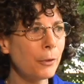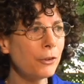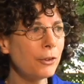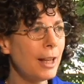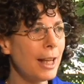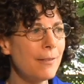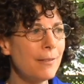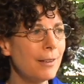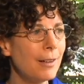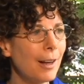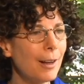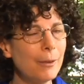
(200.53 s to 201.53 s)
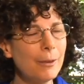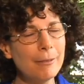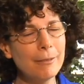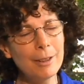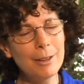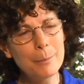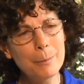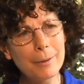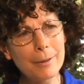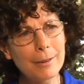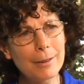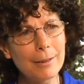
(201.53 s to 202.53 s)
Slavin had written a
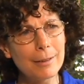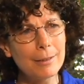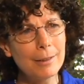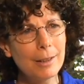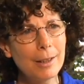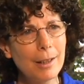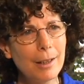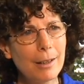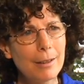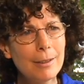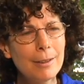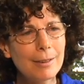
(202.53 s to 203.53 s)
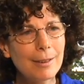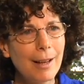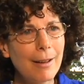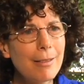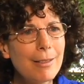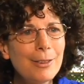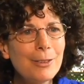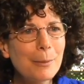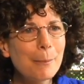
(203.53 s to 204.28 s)
book called, I think, How Things Are